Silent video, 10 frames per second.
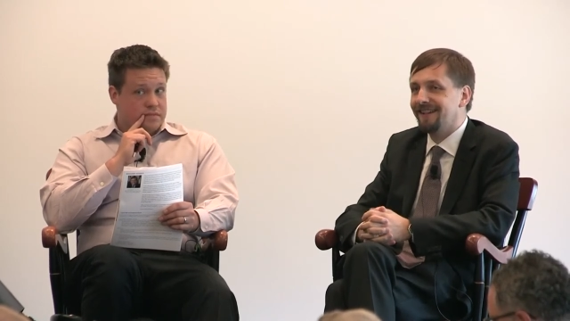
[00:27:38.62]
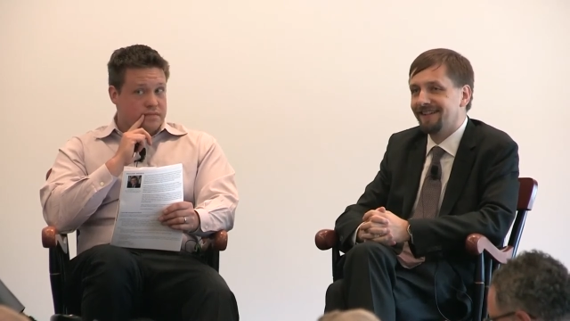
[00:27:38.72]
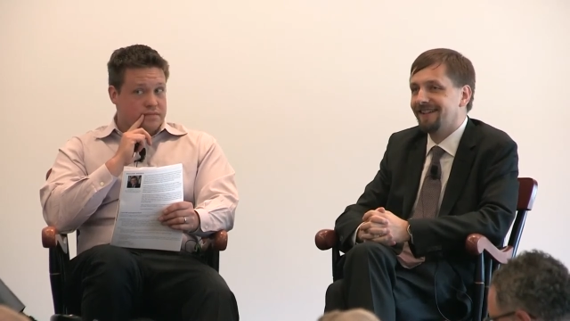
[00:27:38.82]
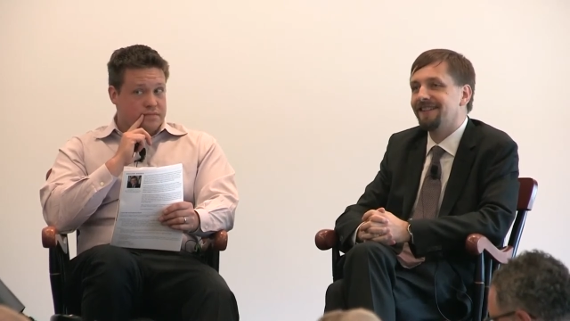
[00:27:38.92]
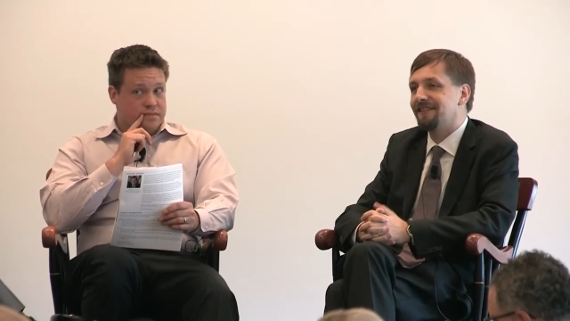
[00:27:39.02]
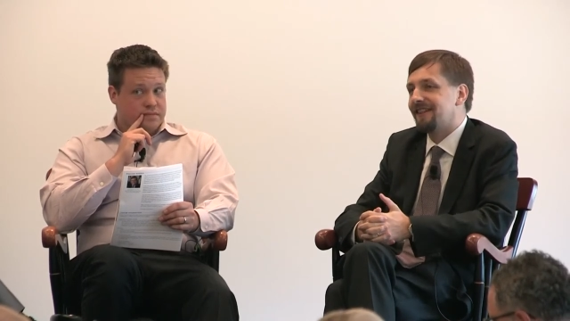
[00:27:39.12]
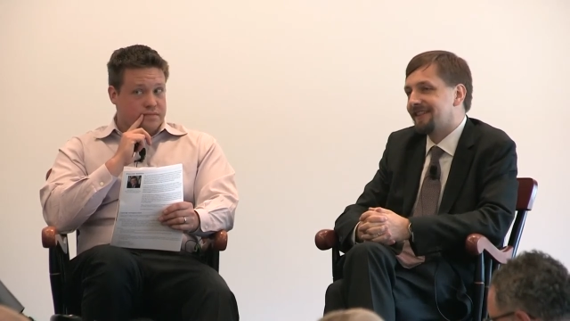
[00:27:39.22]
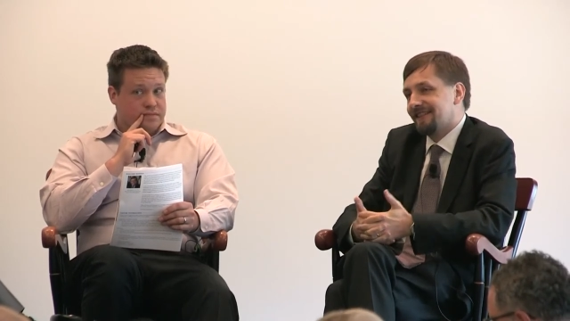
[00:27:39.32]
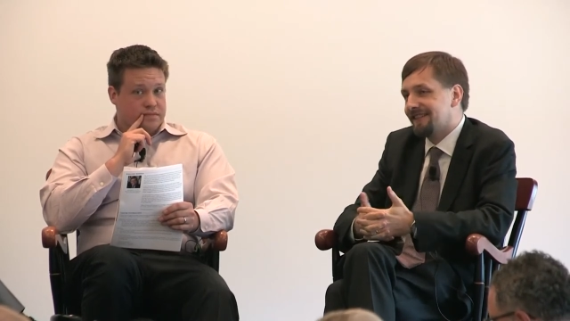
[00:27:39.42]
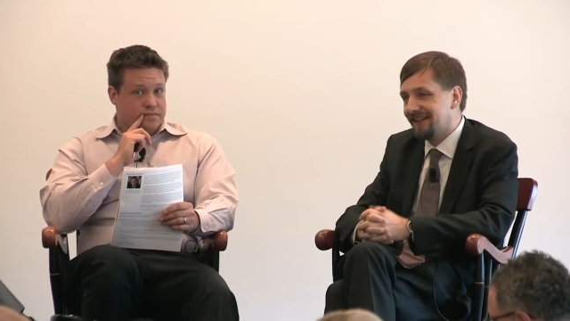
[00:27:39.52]

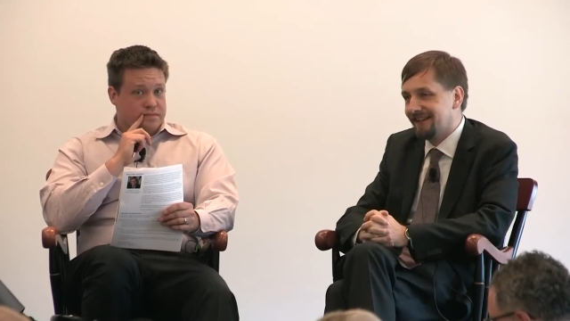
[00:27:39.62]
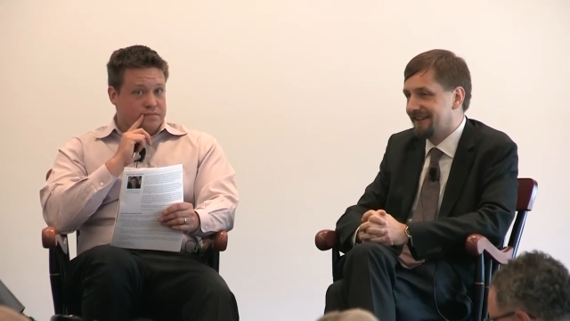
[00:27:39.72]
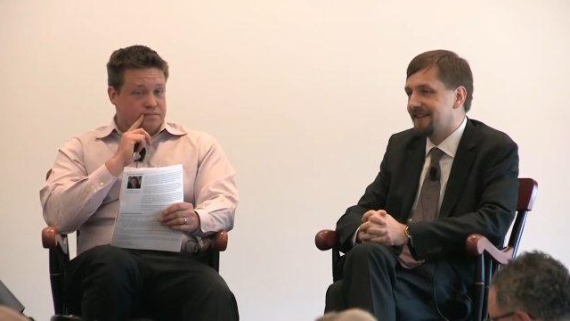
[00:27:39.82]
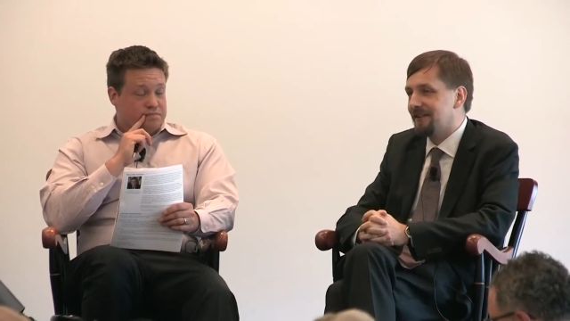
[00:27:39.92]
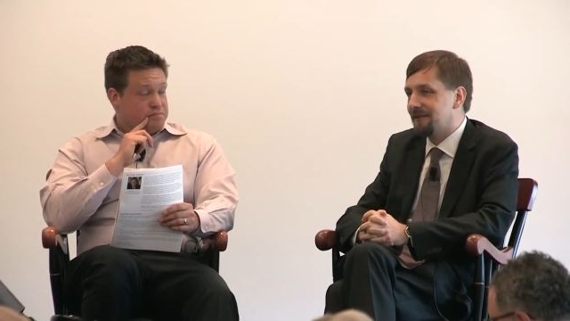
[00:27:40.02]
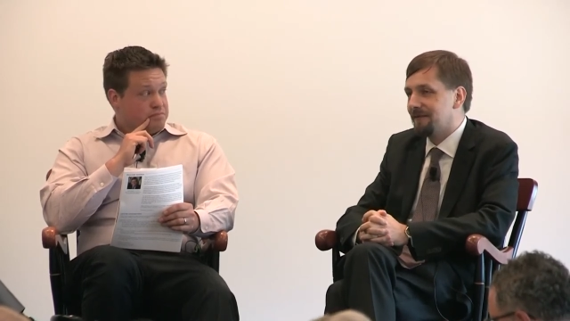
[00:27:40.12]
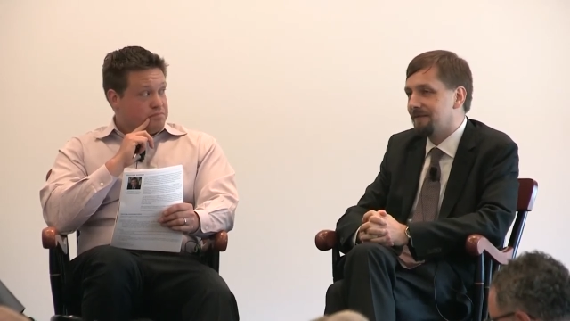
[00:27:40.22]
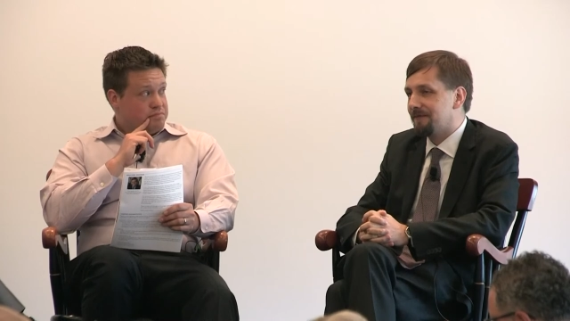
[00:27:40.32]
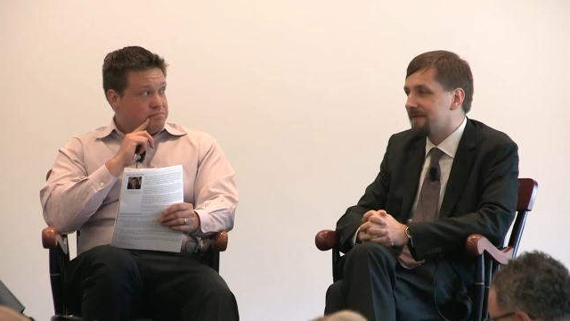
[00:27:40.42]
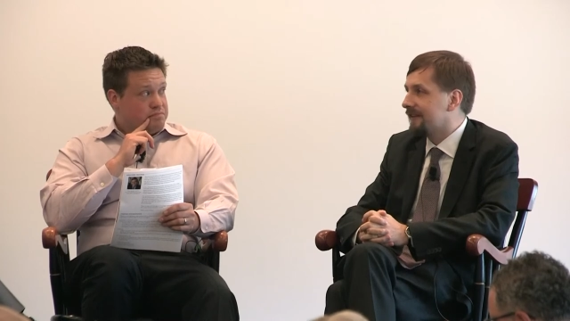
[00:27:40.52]

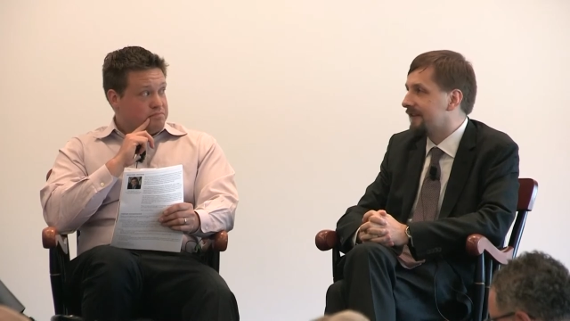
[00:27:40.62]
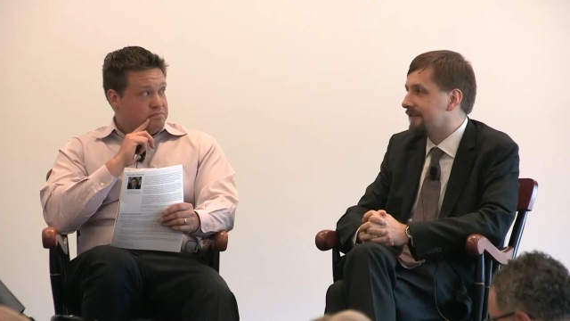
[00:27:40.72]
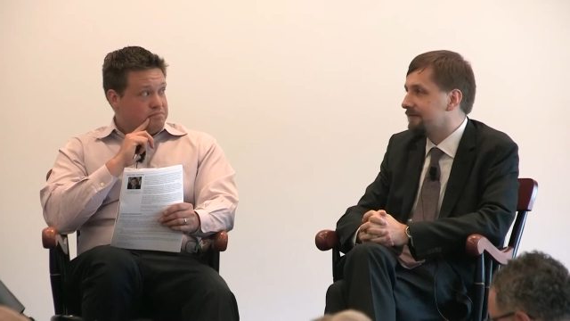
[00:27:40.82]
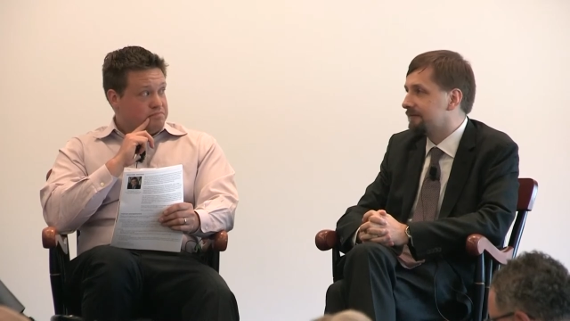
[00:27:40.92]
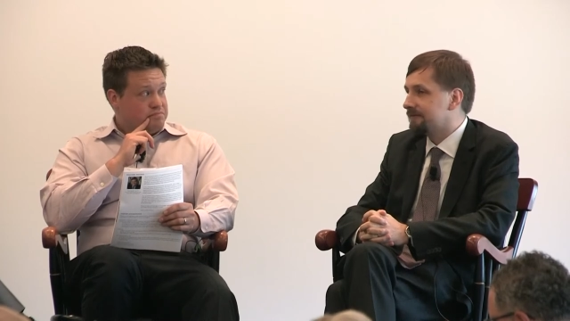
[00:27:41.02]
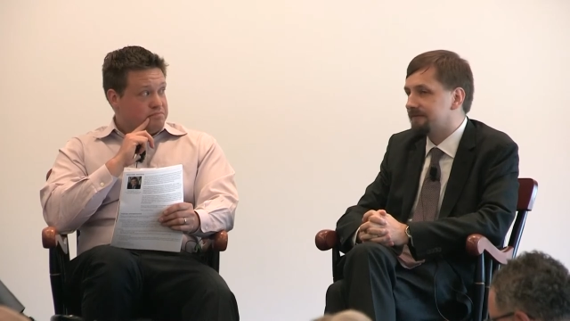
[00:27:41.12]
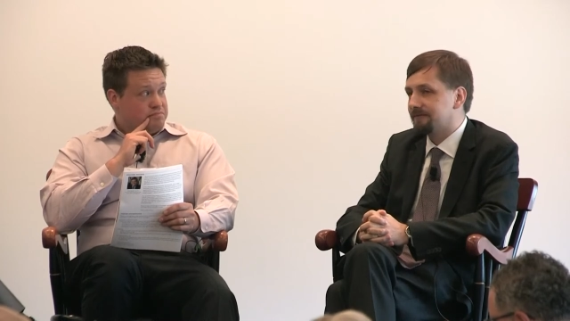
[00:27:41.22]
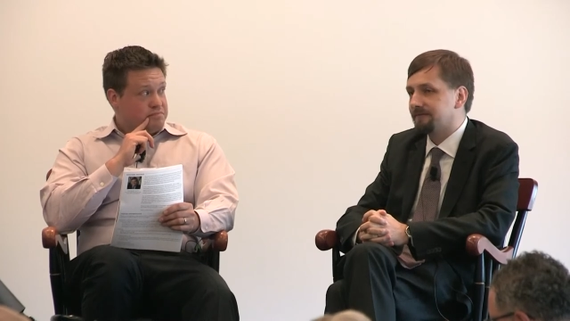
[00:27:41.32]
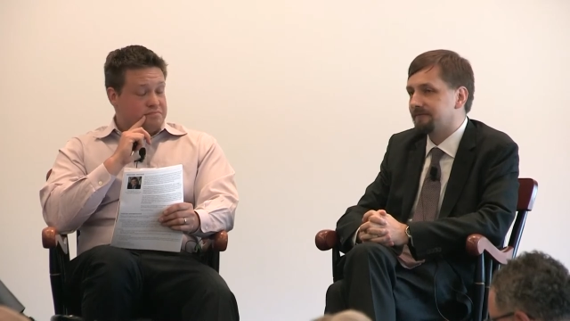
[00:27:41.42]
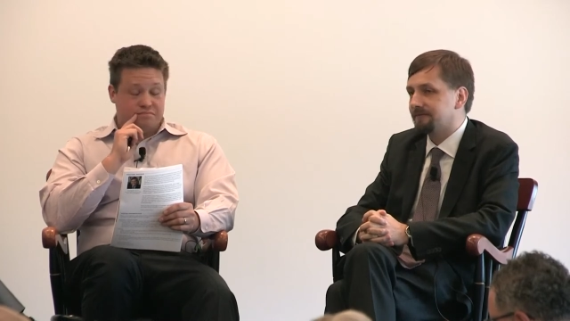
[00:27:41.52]

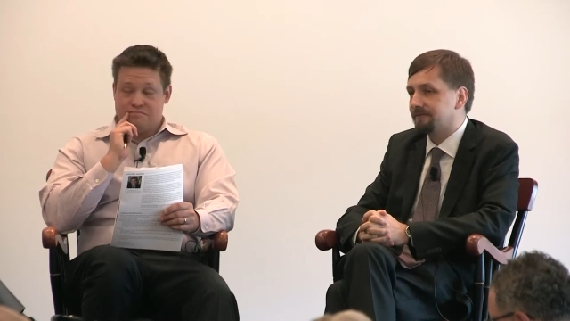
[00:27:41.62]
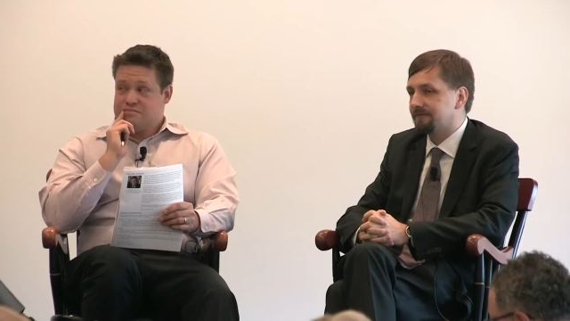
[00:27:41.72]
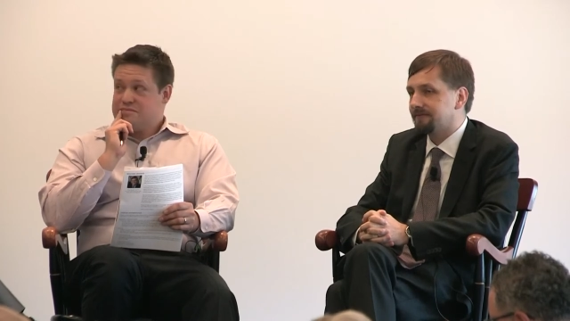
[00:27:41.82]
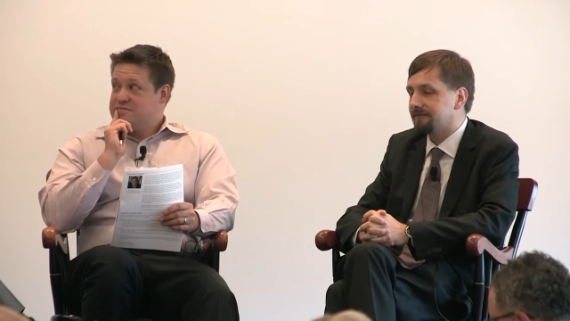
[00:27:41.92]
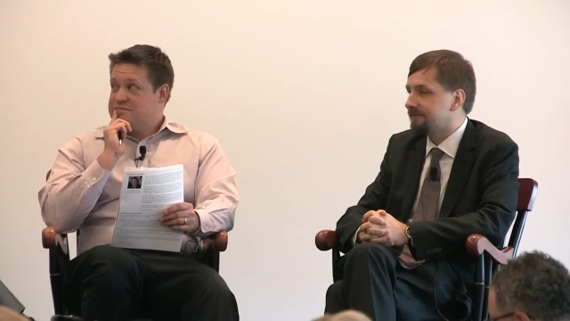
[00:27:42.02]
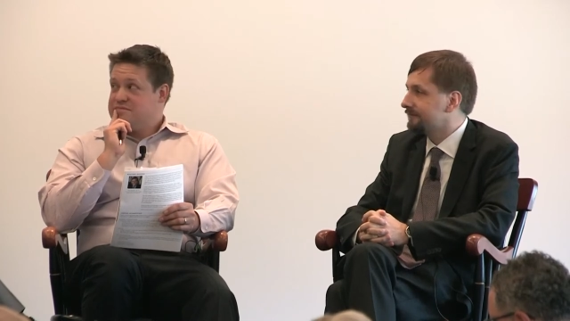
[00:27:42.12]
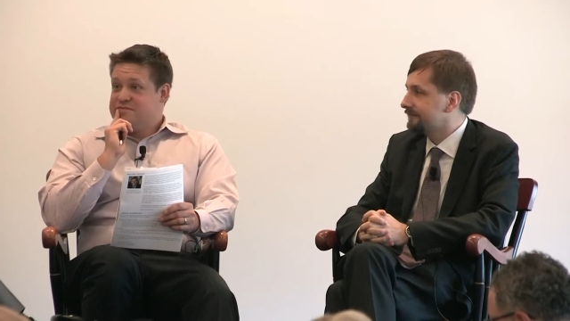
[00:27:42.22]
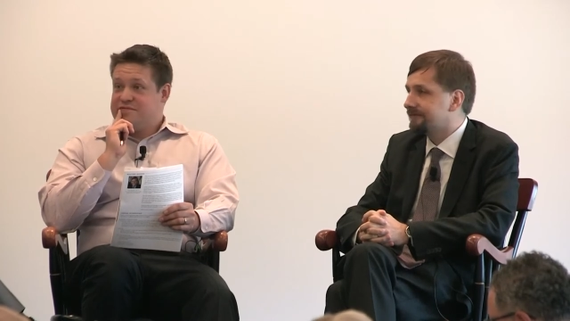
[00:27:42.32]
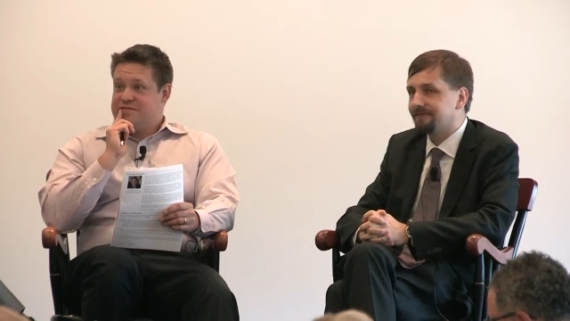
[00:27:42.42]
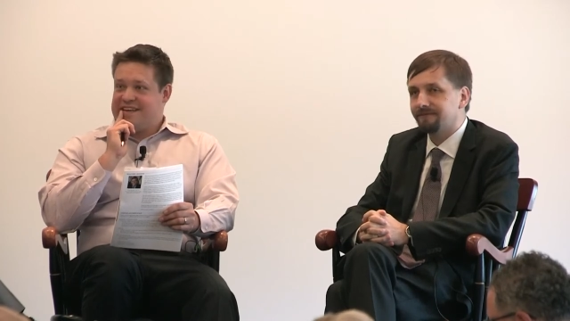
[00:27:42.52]

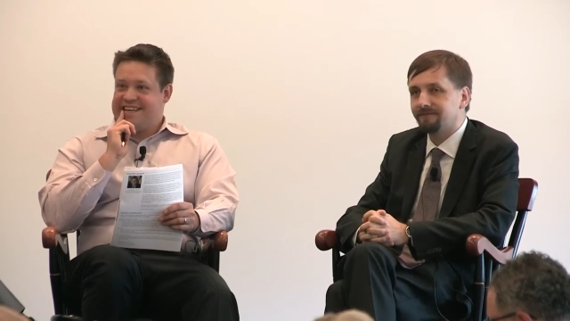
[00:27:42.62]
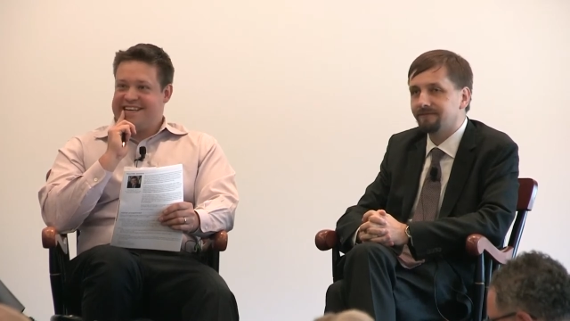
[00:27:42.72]
(silence)